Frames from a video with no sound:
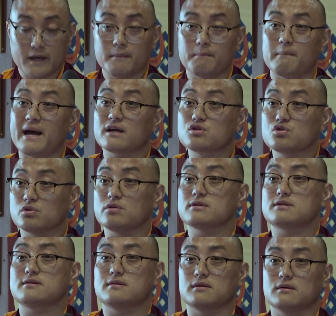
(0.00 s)

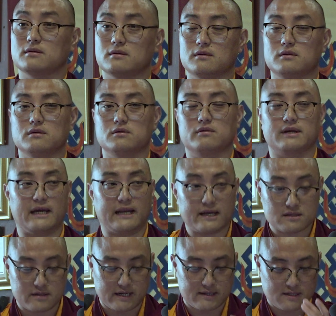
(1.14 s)
MacDonald's
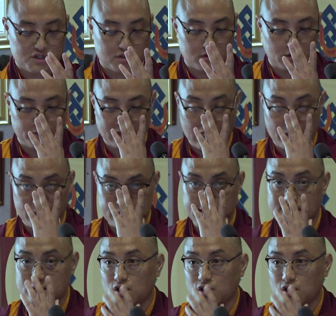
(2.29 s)
characterization of lamas as